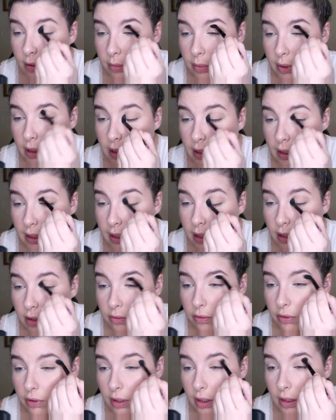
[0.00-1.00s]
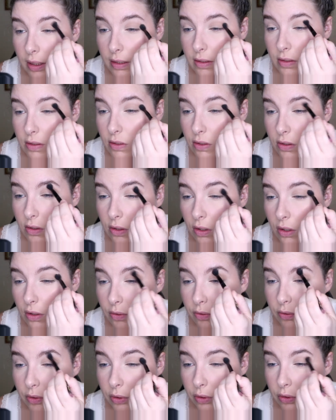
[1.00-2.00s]
Blend it out for a nice
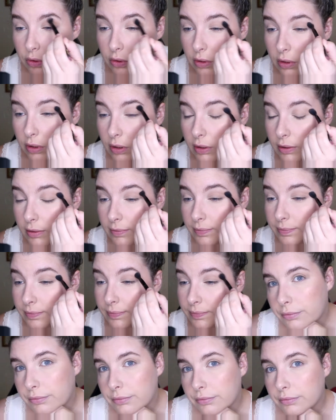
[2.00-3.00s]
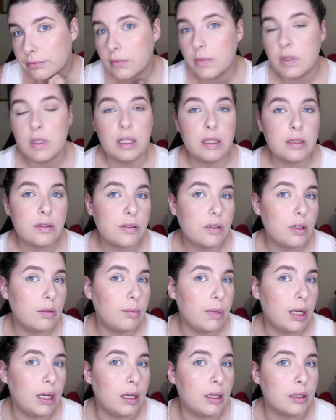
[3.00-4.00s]
soft look. See, it's not
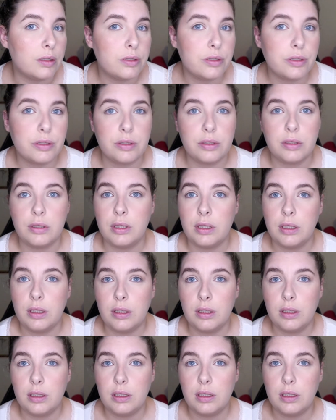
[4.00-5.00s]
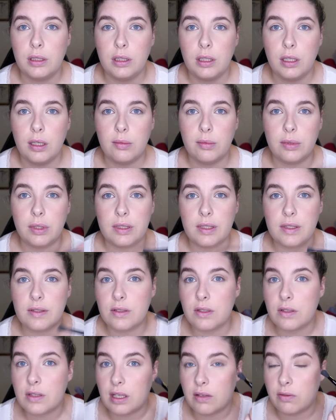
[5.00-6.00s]
much, but it does
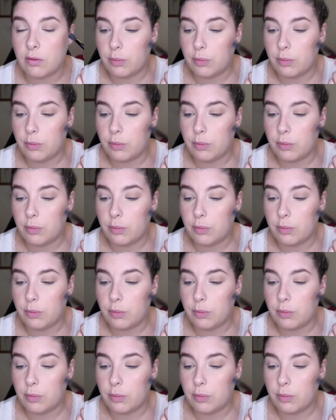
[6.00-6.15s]
just give